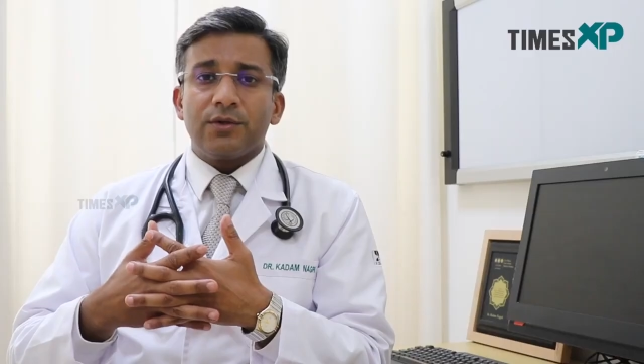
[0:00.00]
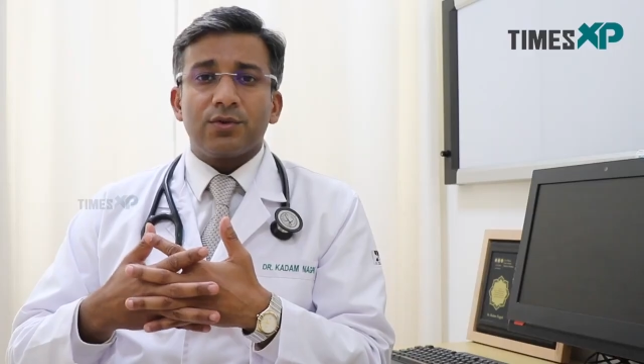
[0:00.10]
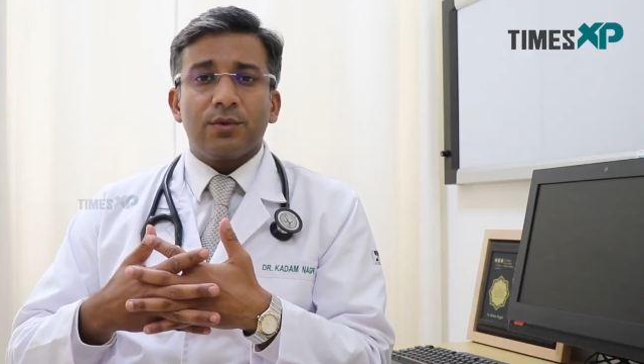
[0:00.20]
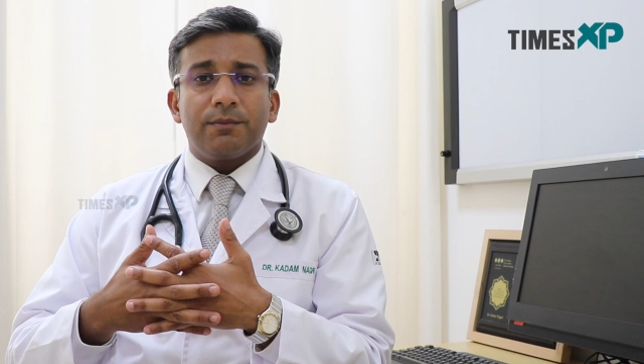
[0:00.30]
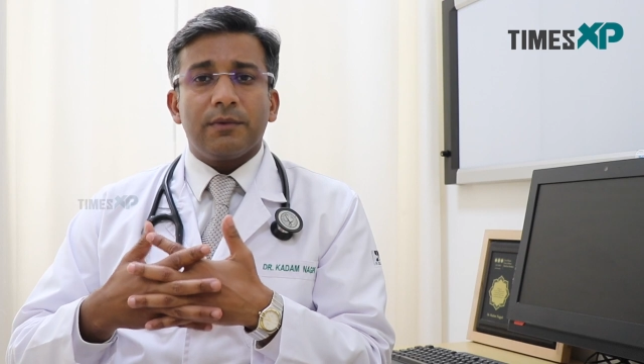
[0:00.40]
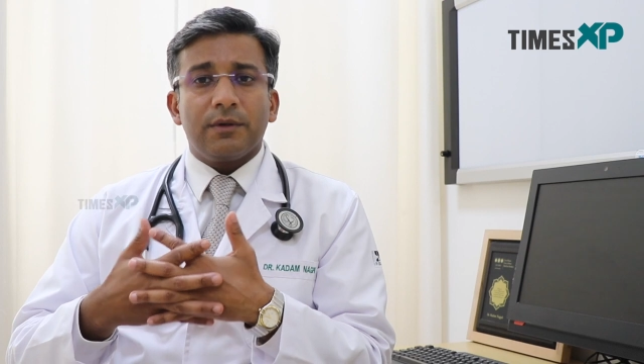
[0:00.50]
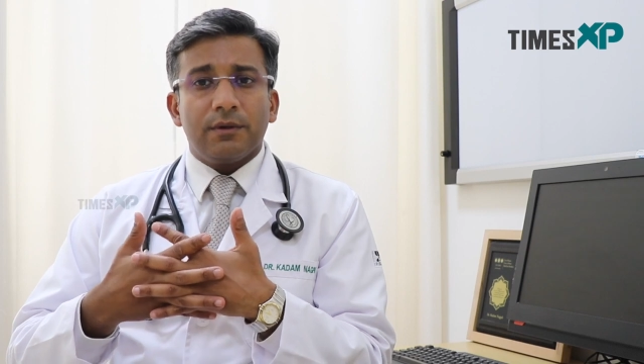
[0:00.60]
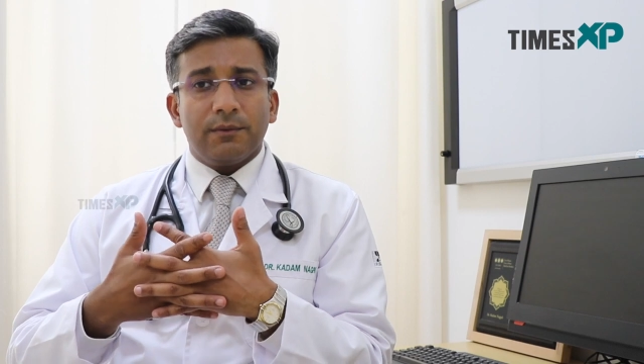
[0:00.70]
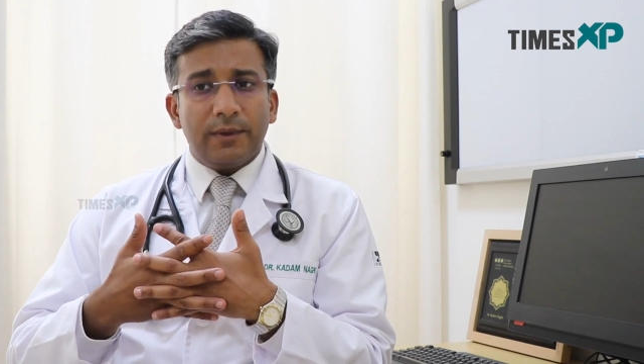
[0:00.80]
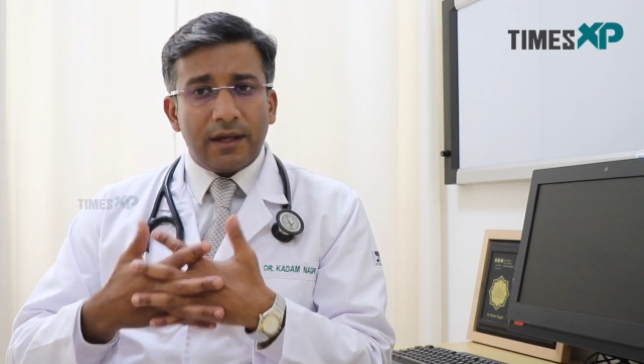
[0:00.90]
So
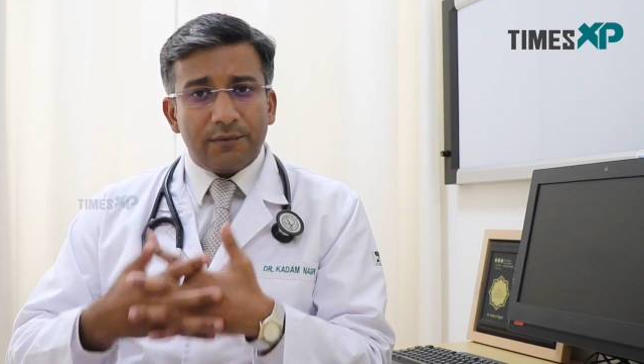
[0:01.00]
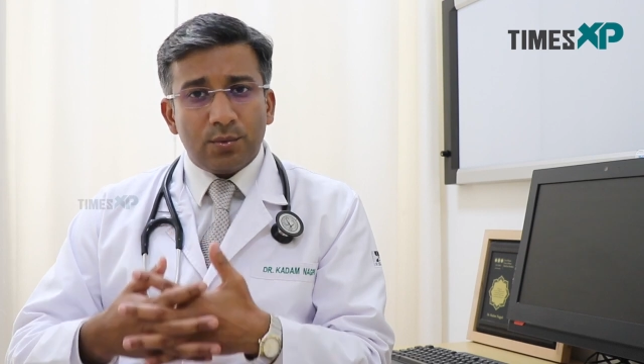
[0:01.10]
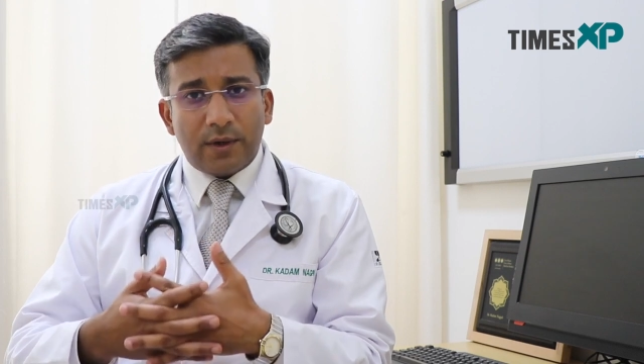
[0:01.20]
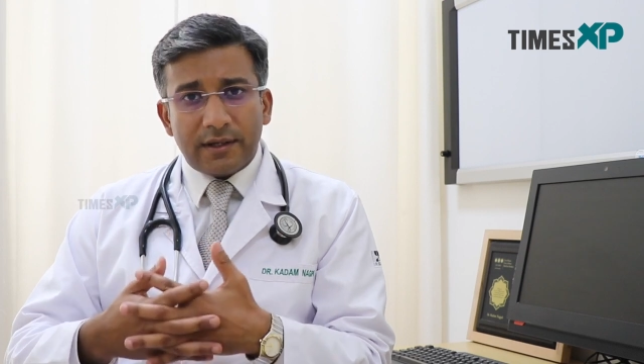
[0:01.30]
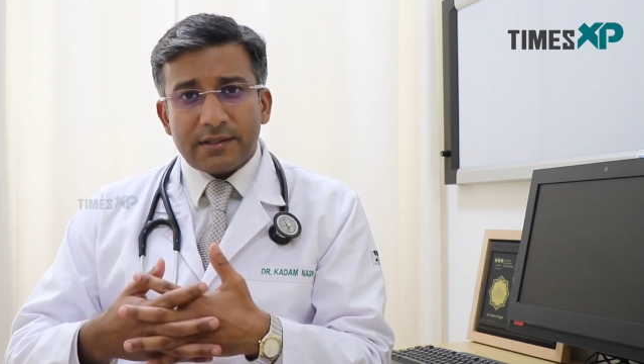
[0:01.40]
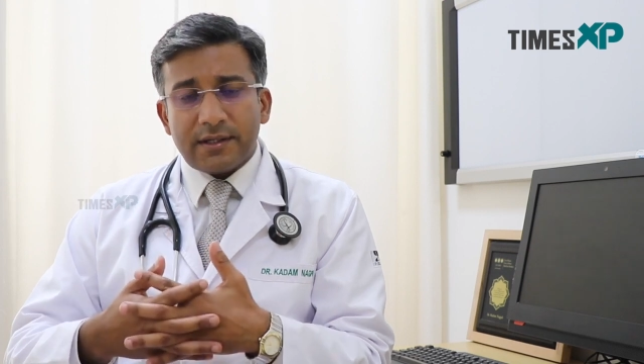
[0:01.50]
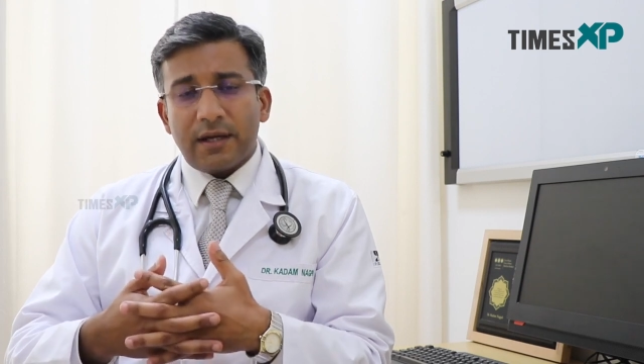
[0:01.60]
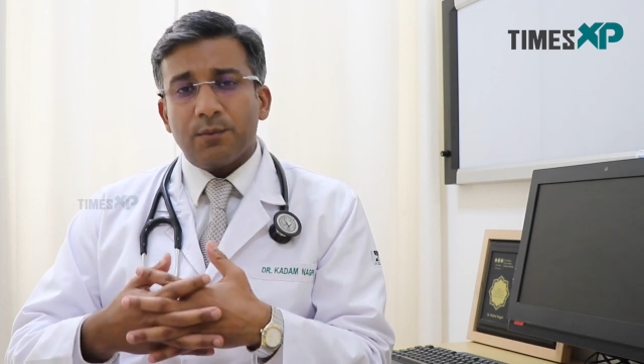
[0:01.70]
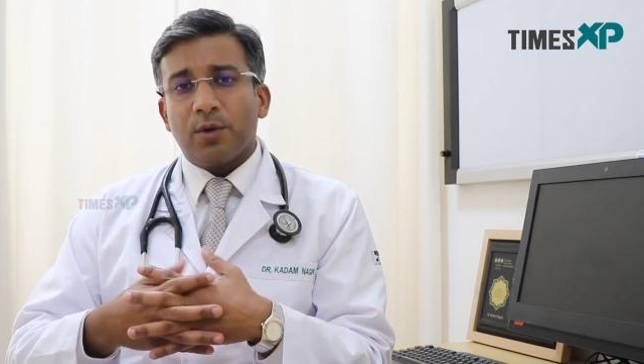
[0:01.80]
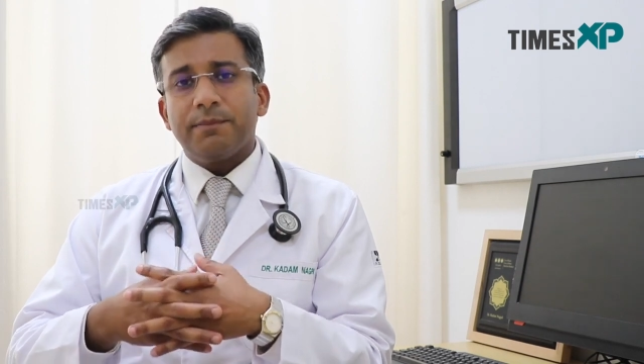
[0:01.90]
we have to
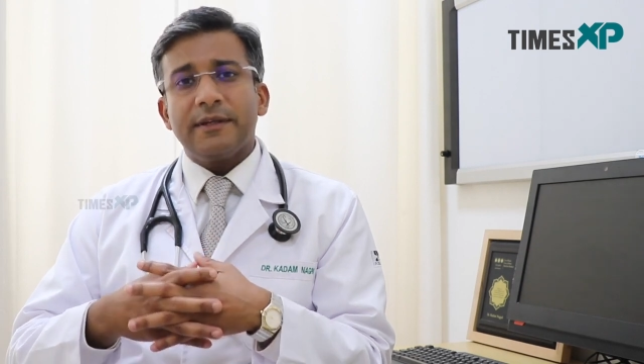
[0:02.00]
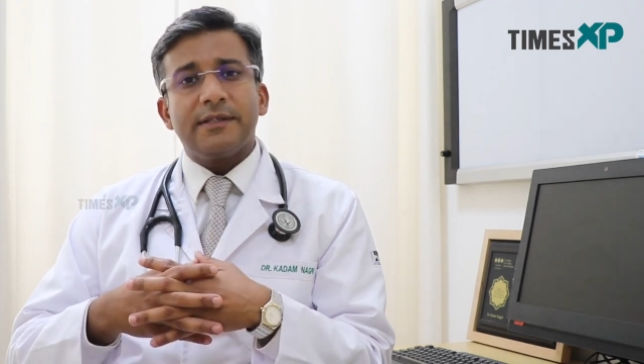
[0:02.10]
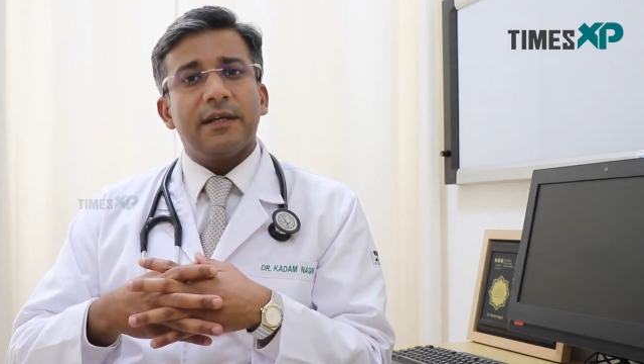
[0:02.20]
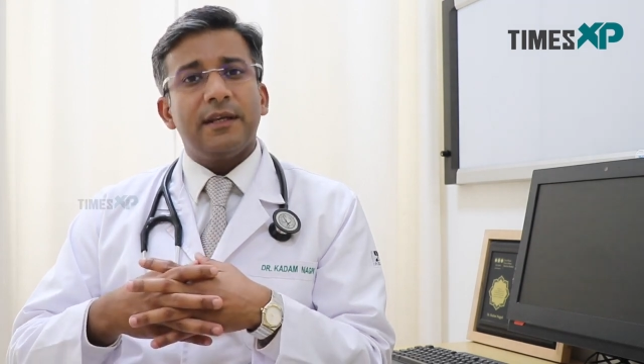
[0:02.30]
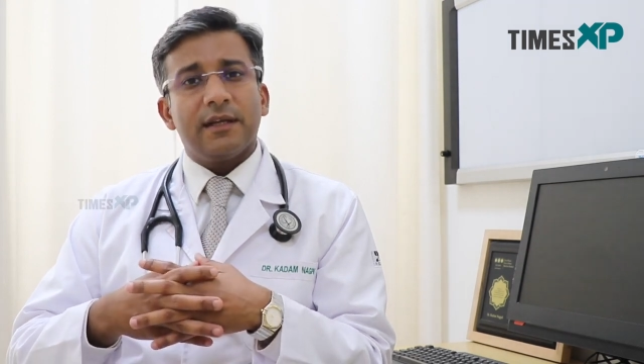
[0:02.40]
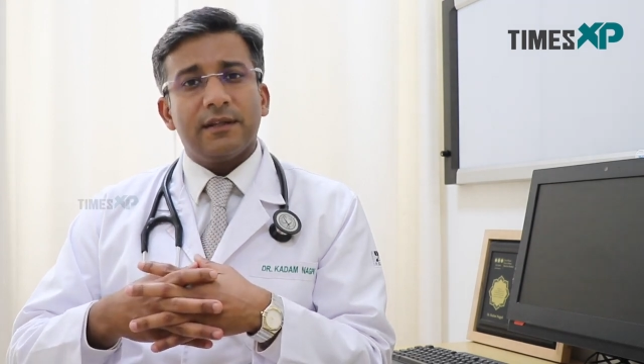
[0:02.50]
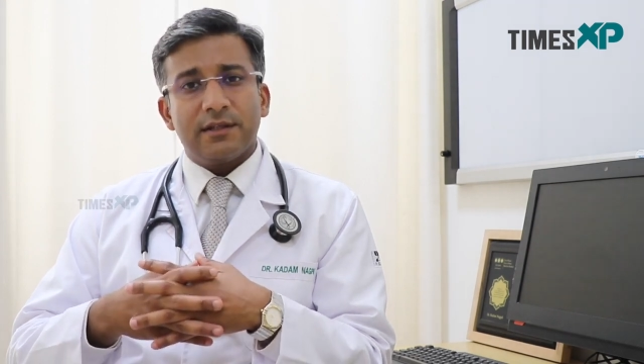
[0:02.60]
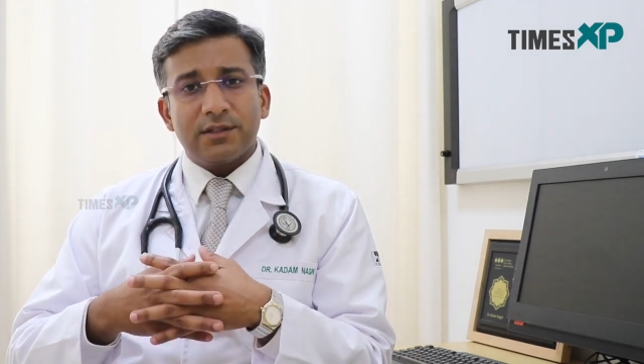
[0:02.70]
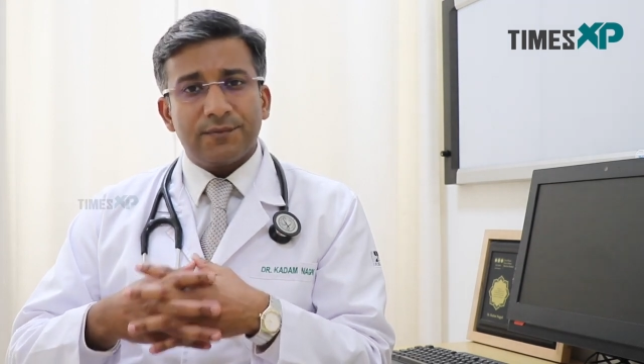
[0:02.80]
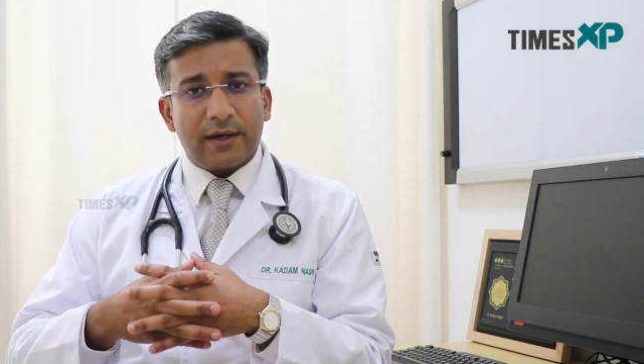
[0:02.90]
understand what basically are the
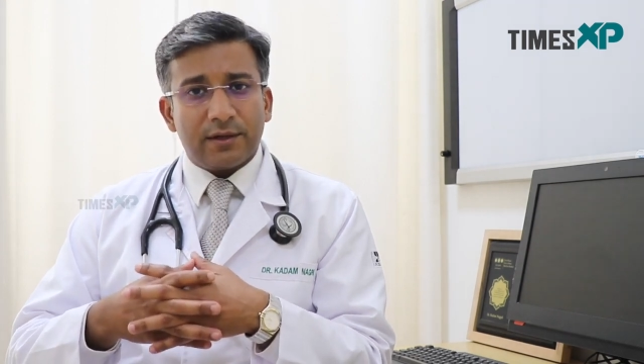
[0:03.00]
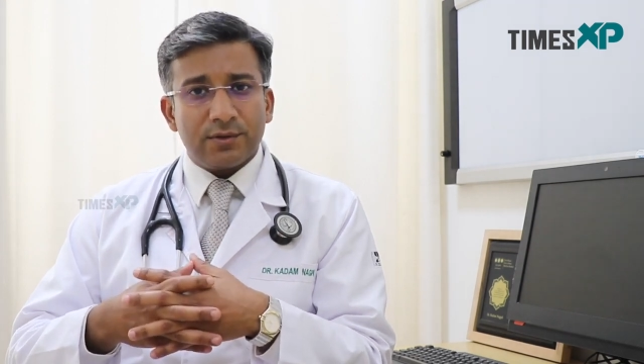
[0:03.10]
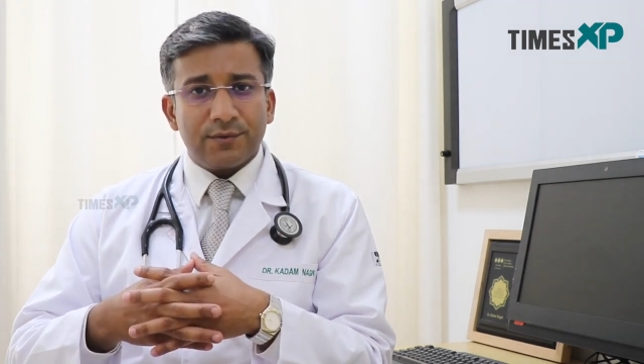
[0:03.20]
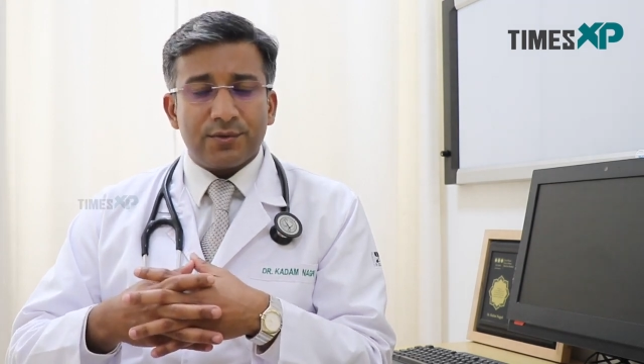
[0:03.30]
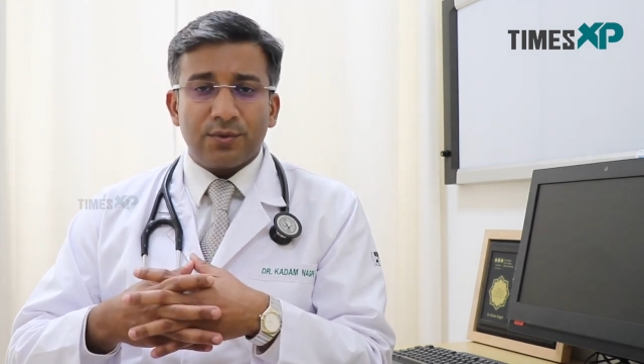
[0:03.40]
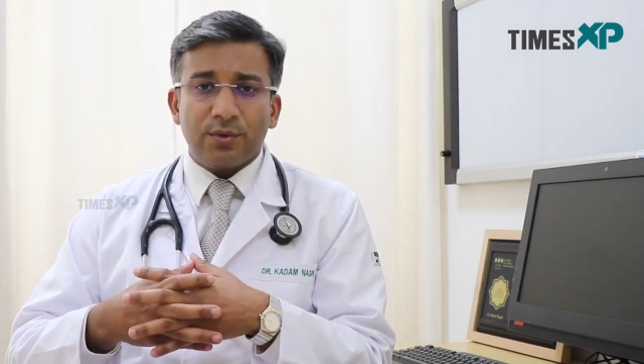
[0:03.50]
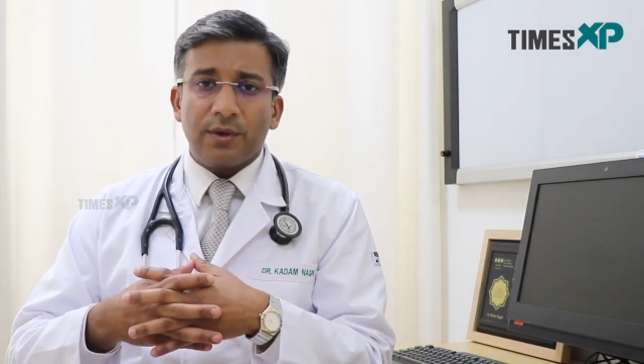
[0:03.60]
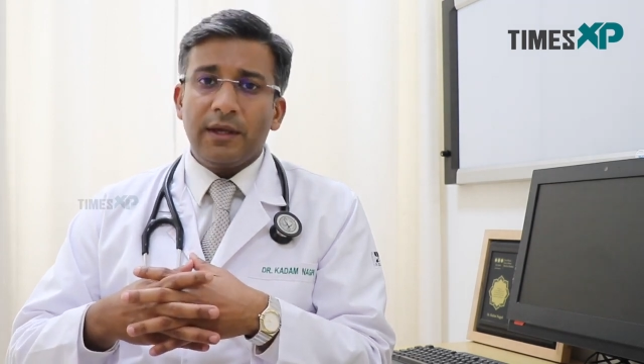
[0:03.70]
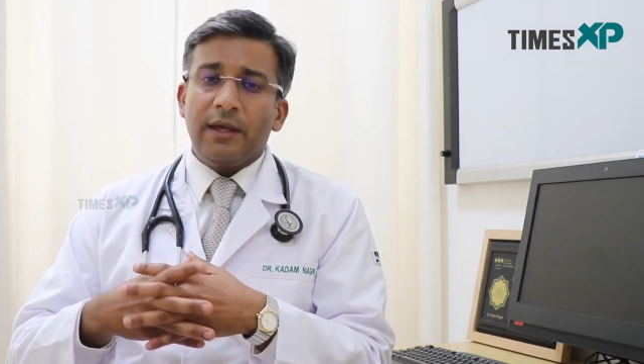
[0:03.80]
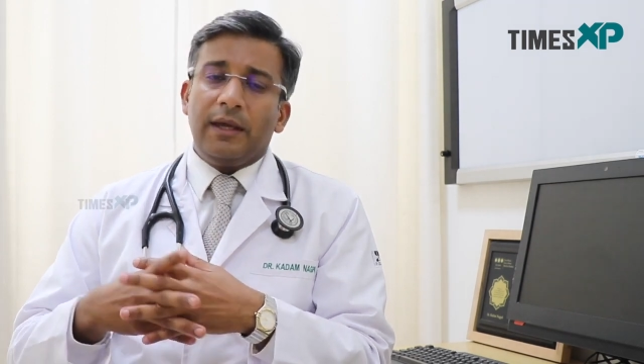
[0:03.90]
risk factors of
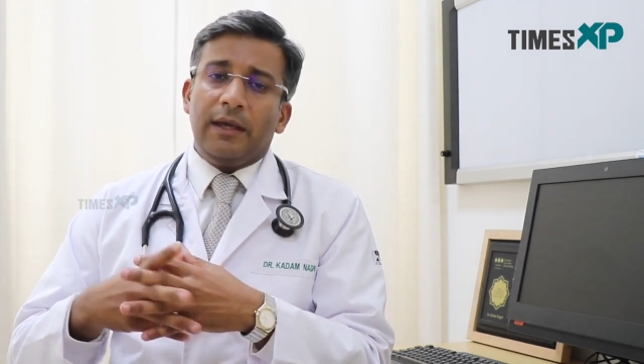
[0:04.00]
stroke.